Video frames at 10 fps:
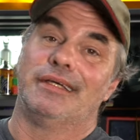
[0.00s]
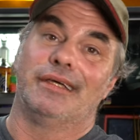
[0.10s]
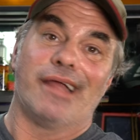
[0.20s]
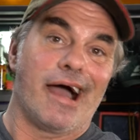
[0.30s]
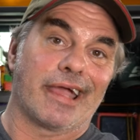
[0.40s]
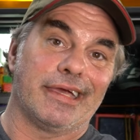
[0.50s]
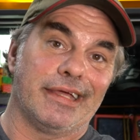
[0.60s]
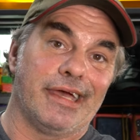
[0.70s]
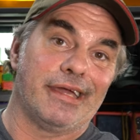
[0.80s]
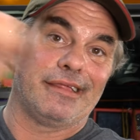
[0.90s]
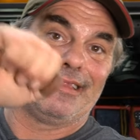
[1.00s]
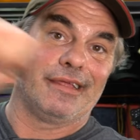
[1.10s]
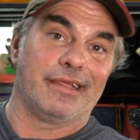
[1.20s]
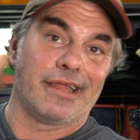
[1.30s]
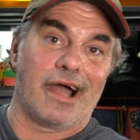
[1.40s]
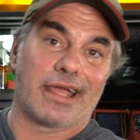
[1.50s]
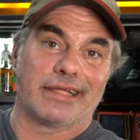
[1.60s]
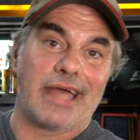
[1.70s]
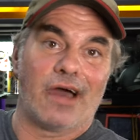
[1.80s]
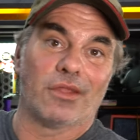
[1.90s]
You knock it in, then you knock
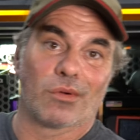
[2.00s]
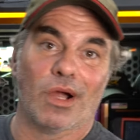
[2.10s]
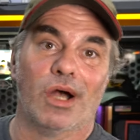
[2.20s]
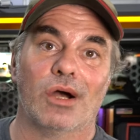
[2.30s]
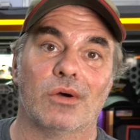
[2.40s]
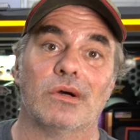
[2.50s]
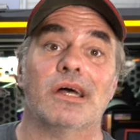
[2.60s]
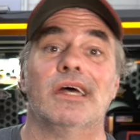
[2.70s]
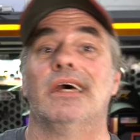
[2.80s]
it down the row,